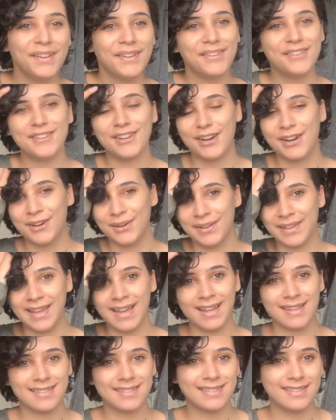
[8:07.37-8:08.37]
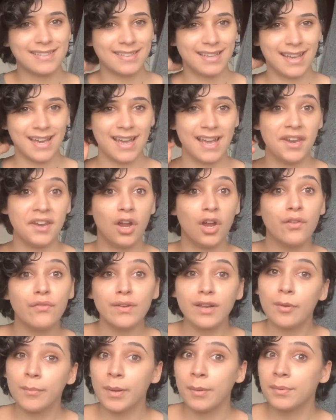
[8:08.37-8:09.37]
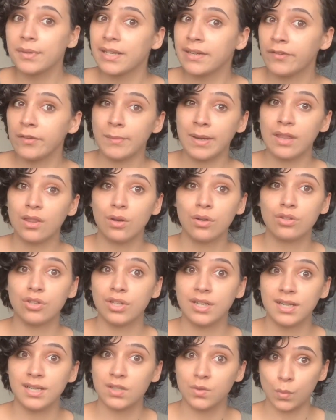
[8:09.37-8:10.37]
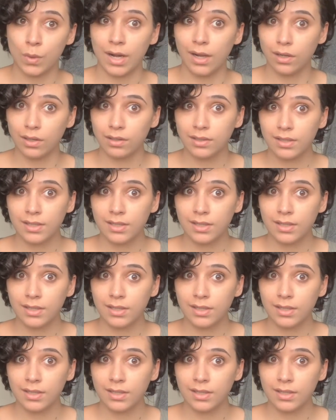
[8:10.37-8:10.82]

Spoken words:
So yes, and hopefully I'll be able to give you my thoughts on it as well.